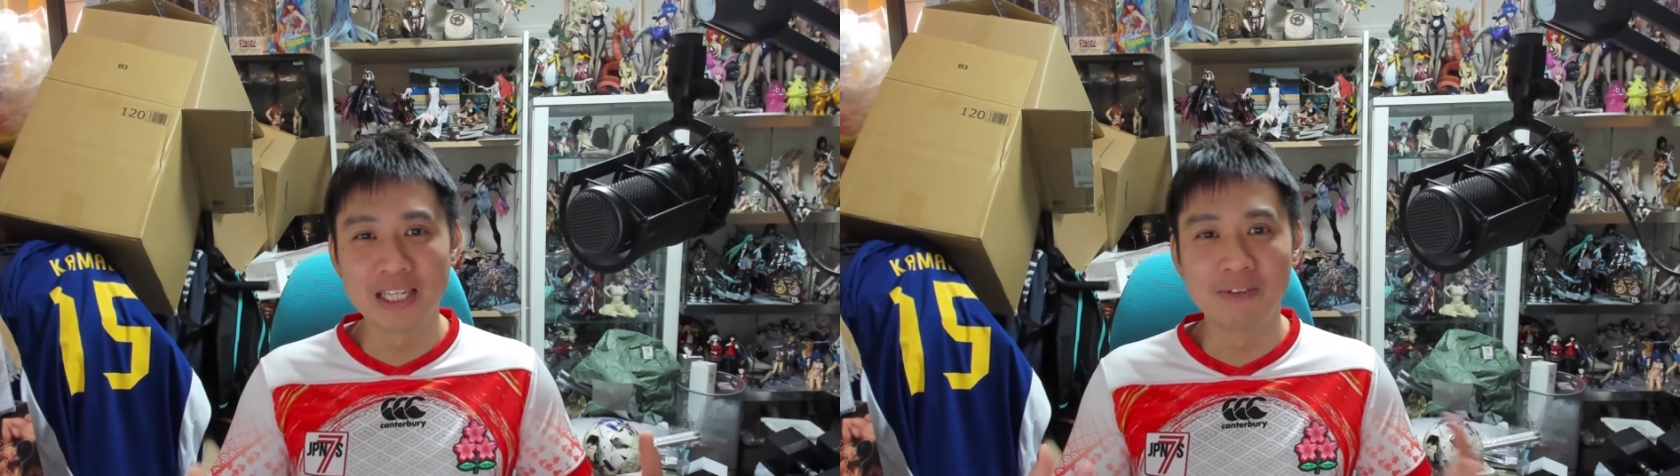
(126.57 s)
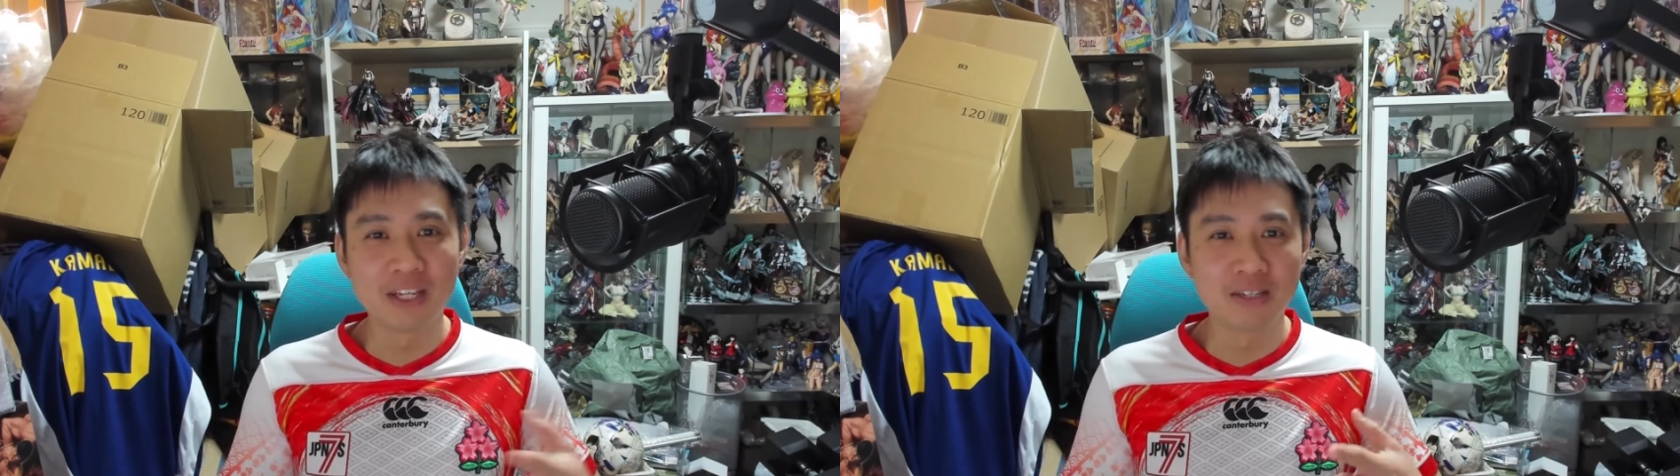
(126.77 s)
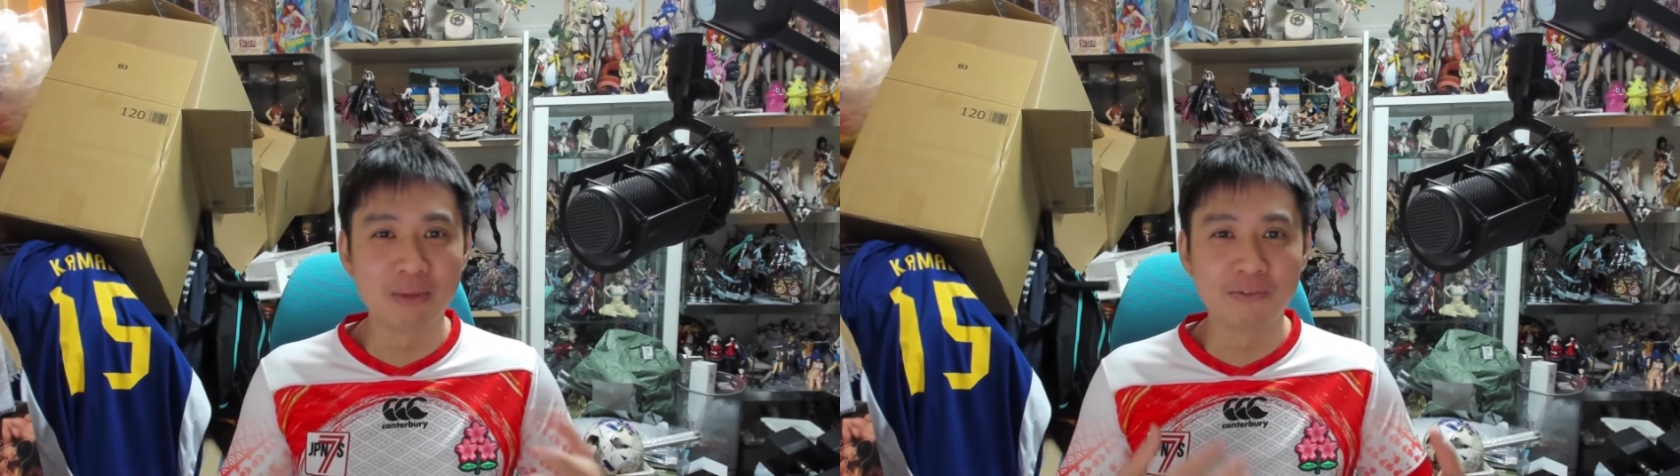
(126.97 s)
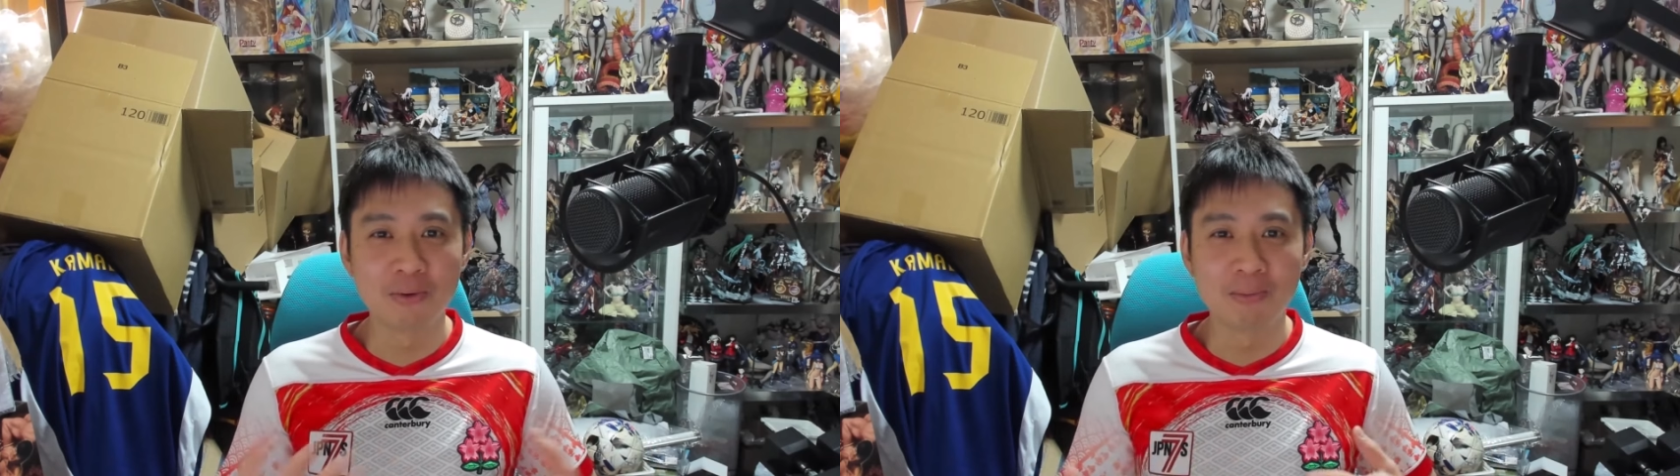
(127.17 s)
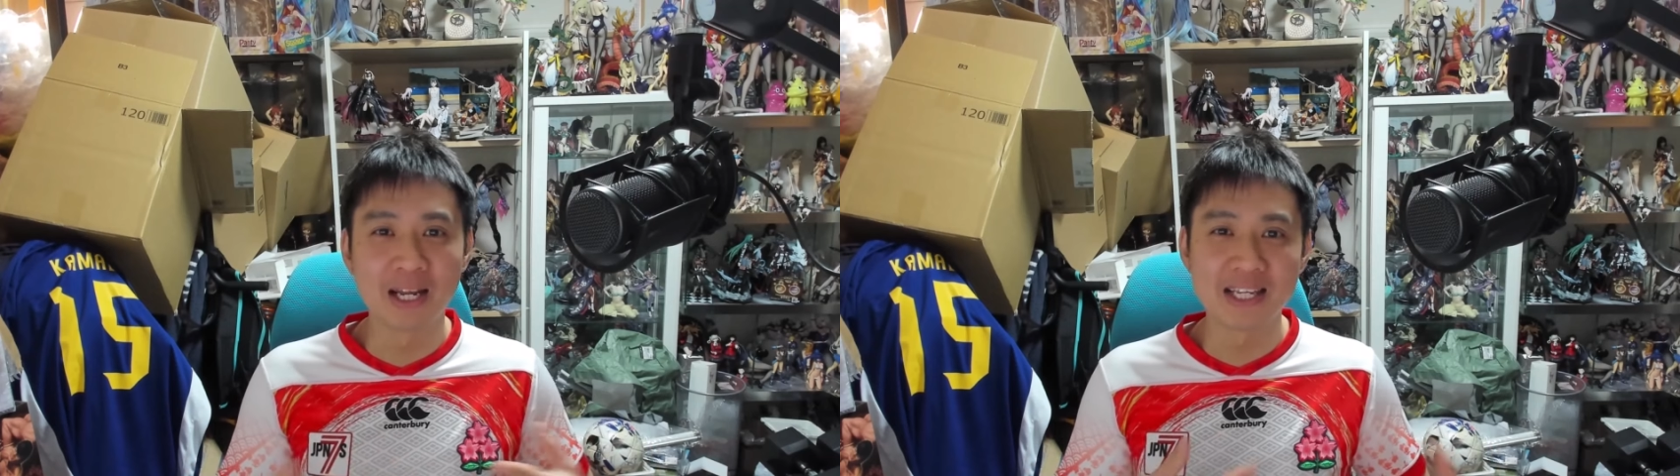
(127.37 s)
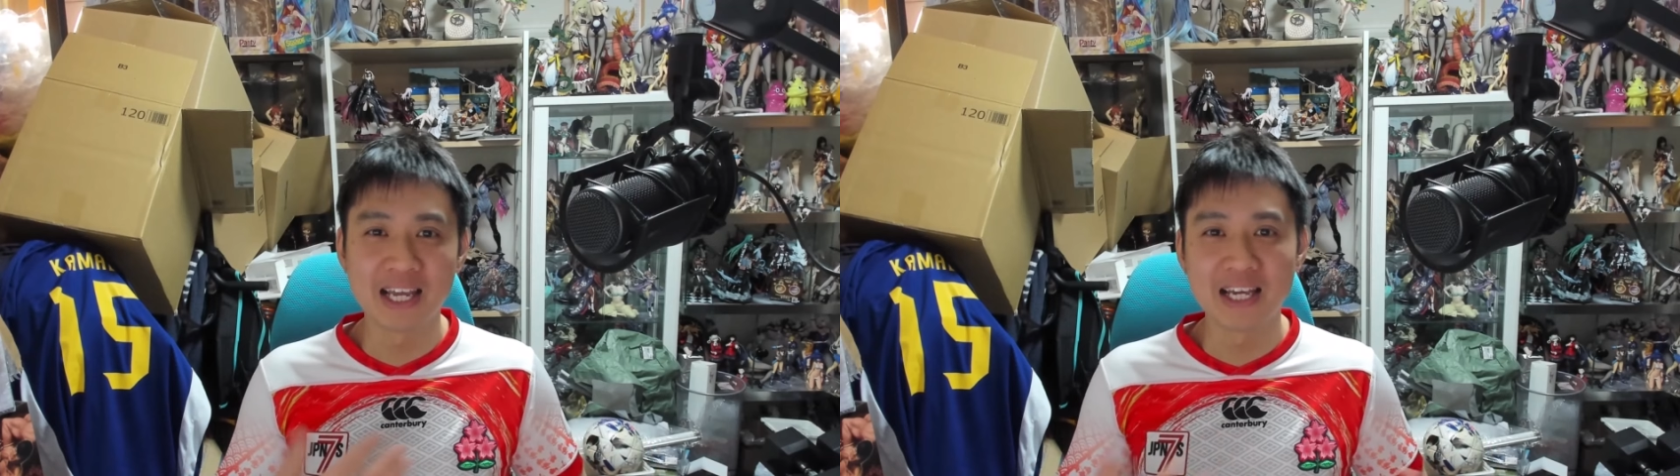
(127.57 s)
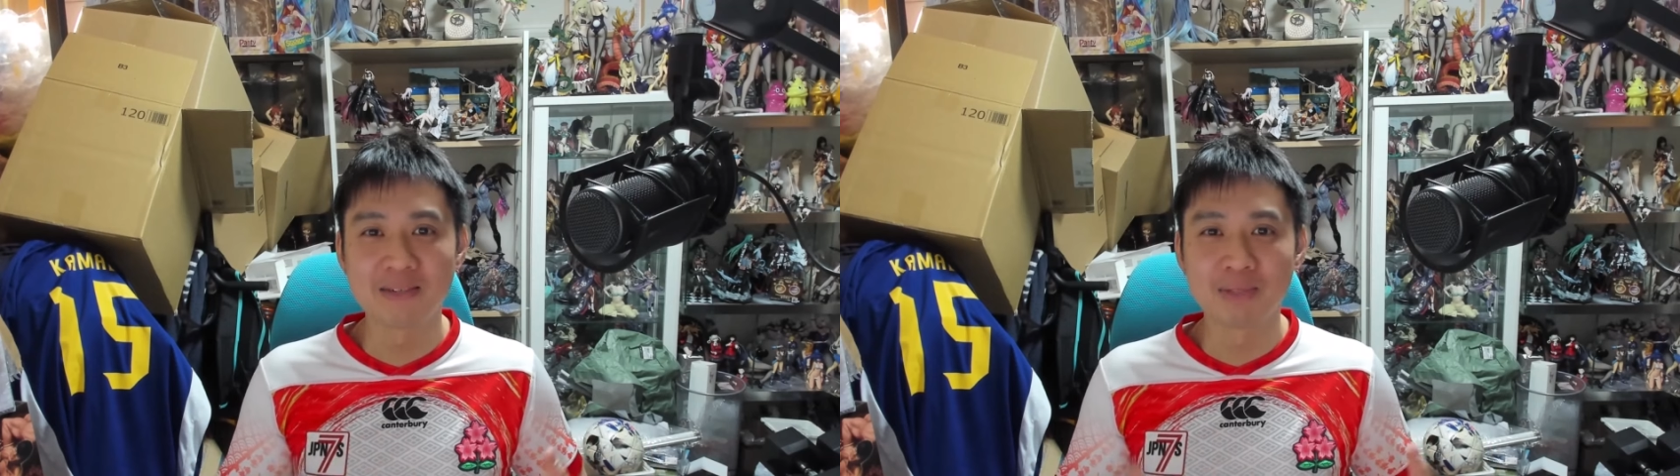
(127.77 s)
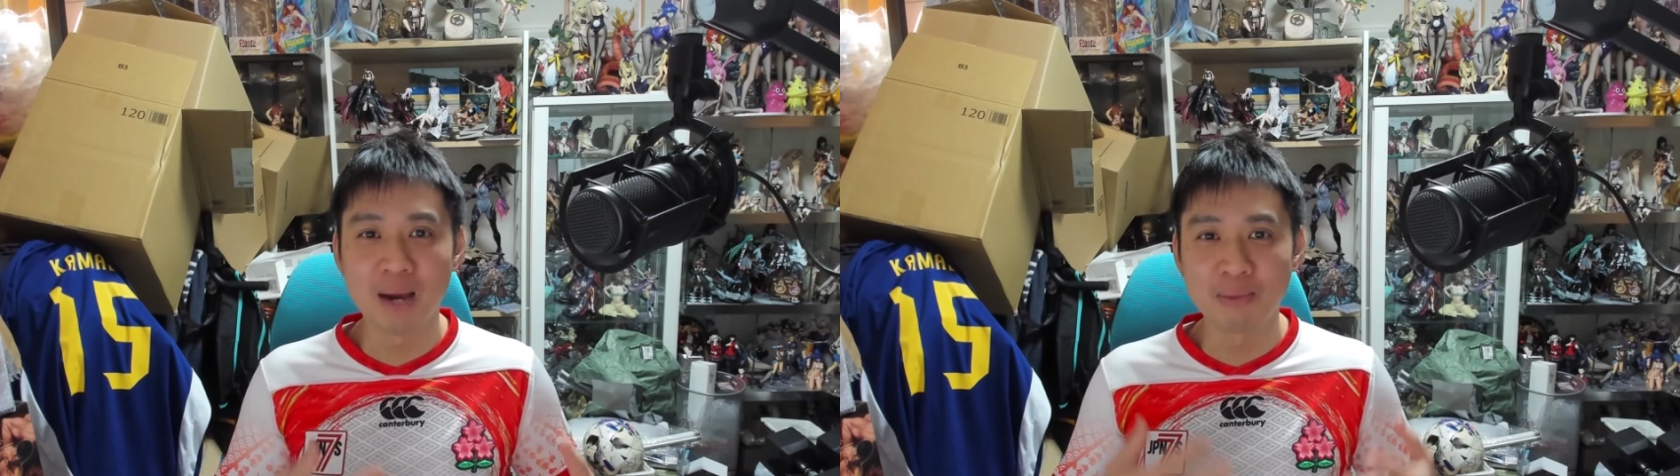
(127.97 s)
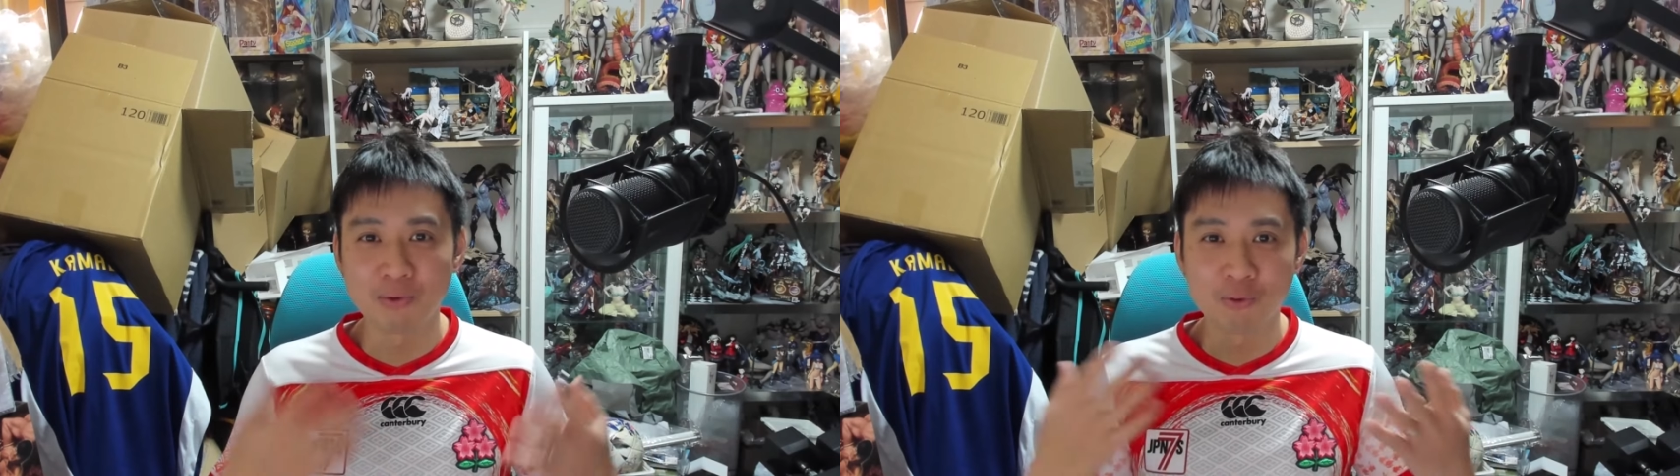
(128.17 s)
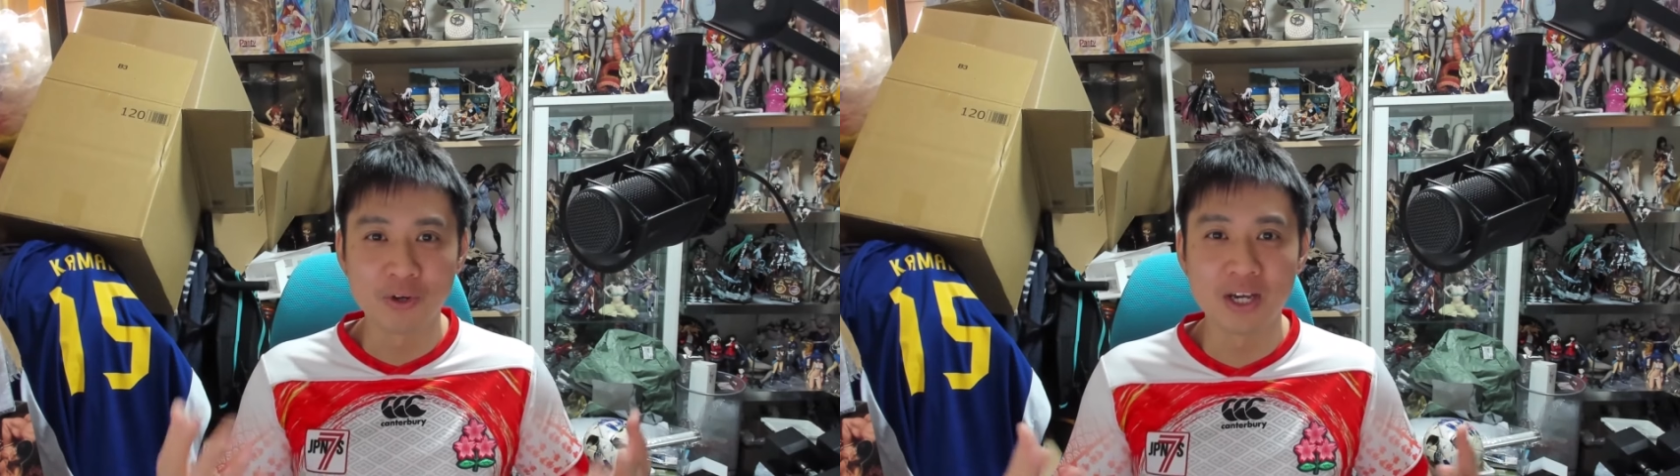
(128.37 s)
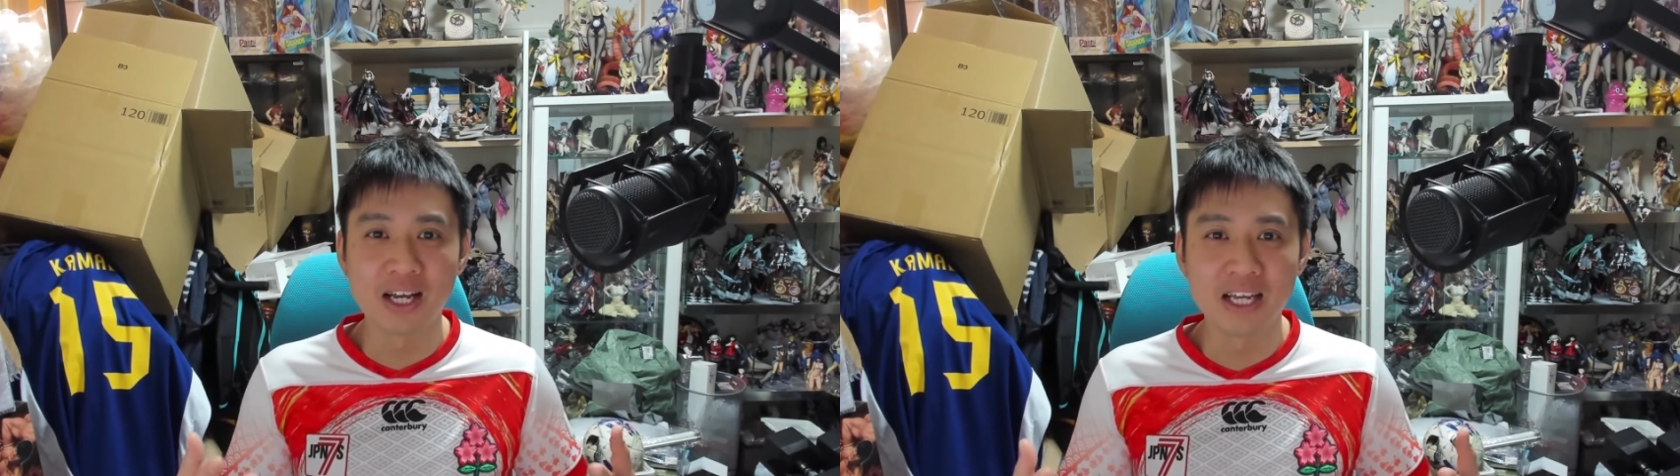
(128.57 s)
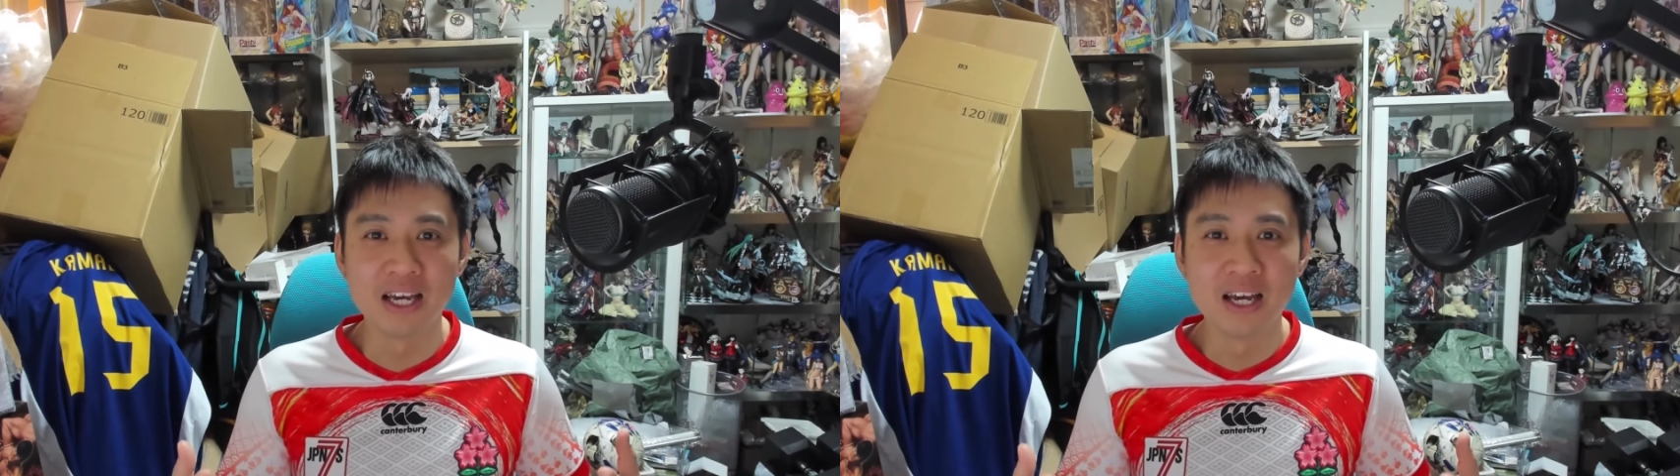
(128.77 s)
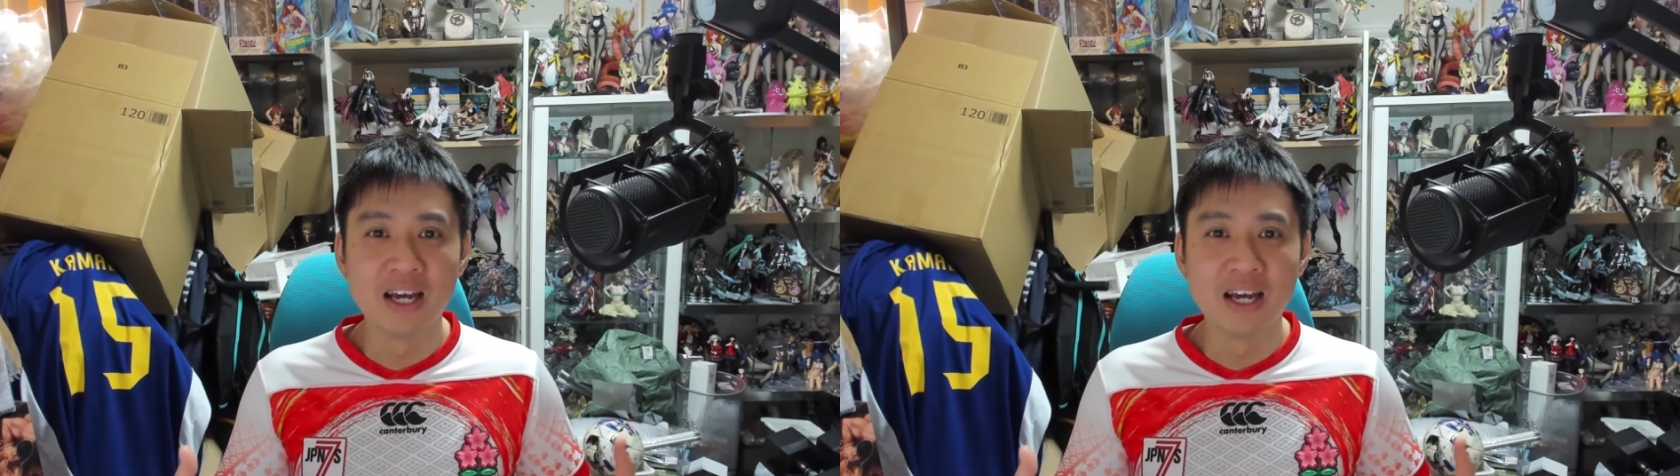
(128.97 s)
defensive midfield players take some time to really